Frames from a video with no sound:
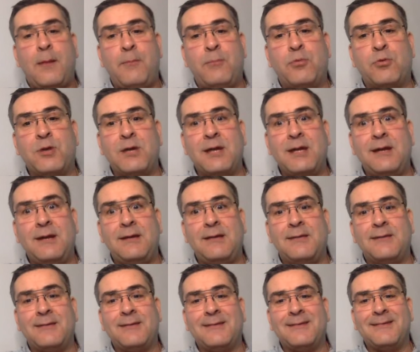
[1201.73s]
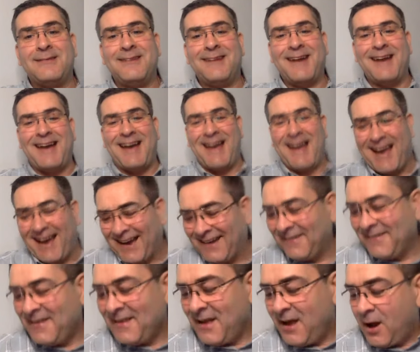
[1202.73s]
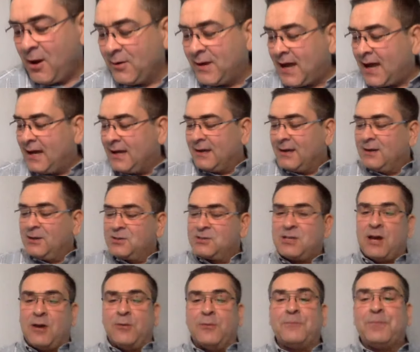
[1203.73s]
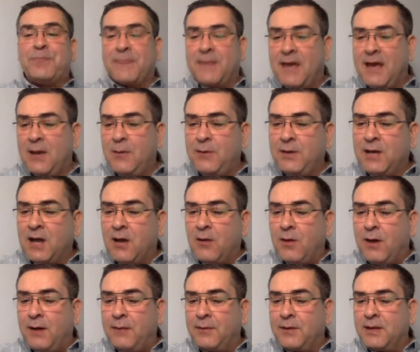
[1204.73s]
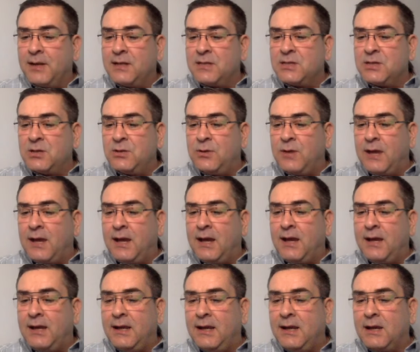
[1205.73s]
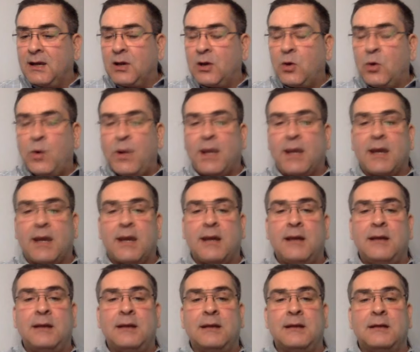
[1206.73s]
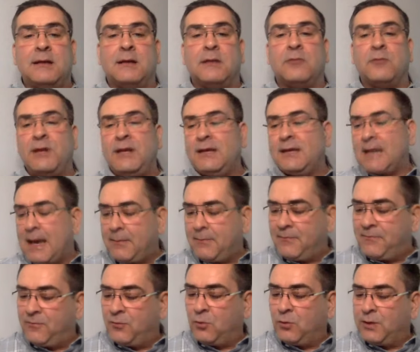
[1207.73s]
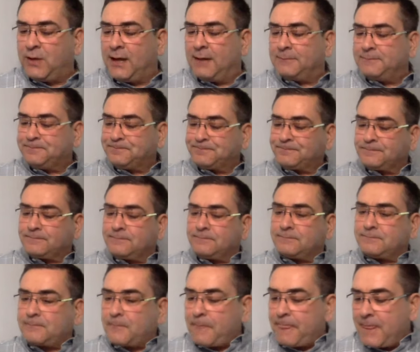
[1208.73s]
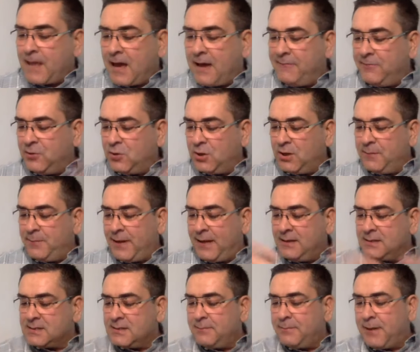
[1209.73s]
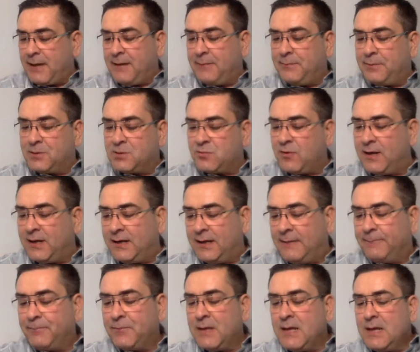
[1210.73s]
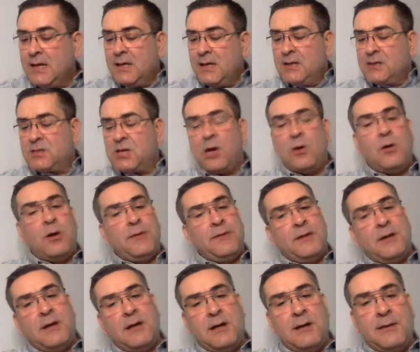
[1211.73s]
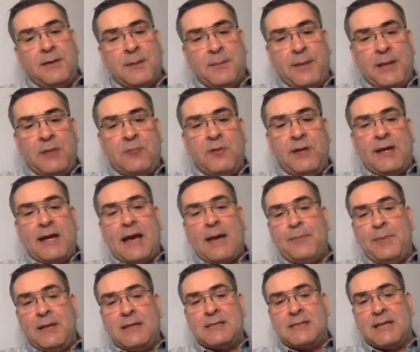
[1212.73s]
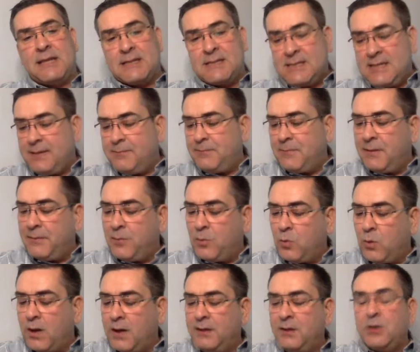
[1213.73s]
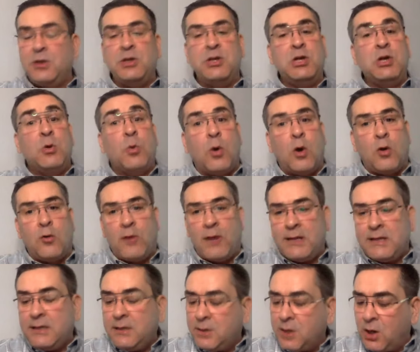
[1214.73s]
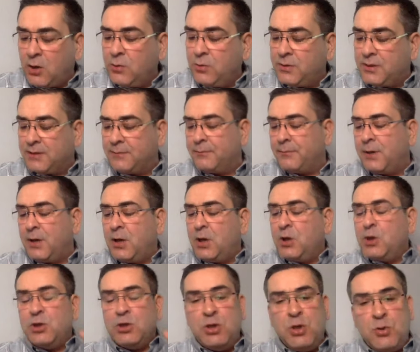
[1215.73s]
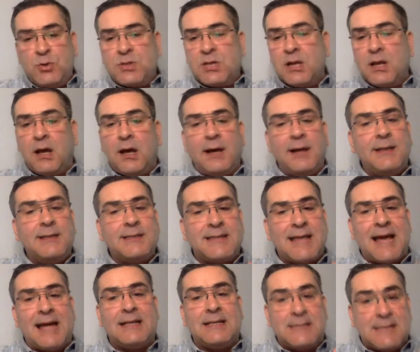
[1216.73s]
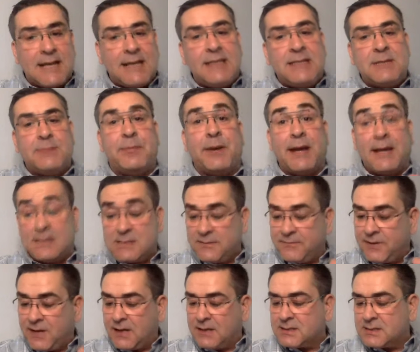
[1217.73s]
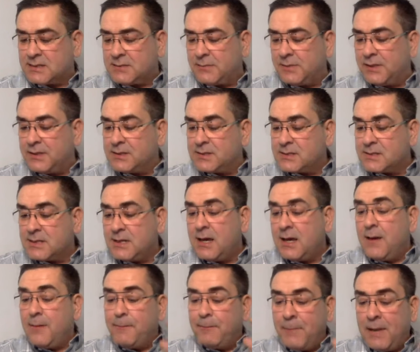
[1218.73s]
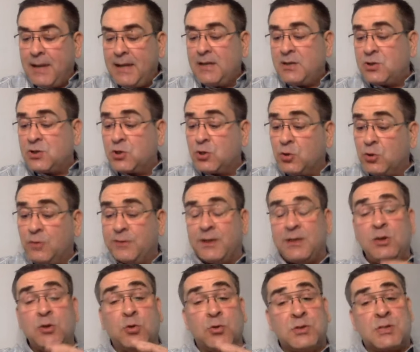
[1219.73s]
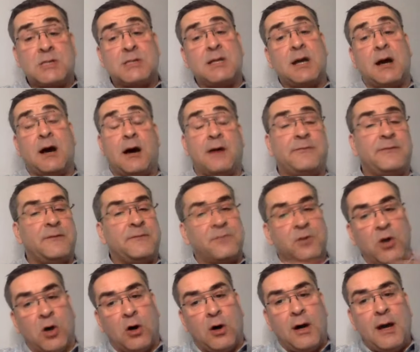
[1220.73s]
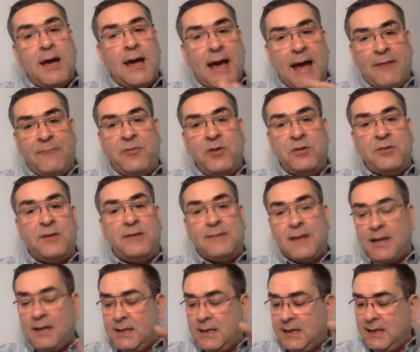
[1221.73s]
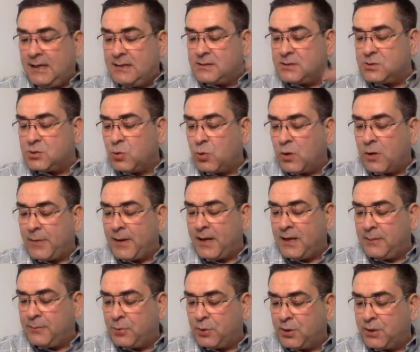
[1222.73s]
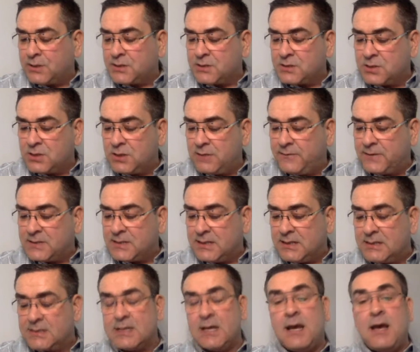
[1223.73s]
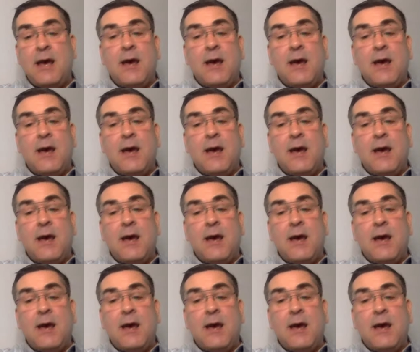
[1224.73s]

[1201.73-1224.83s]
Breathe. Okay, so there we go. I'm going to do a quick little recap for you. Have you got your pens and papers ready? So the big recap is this. Tip number one, you already know them. Utilize that database of customers. Make sure that your staff have got everything they need to talk about your products and services.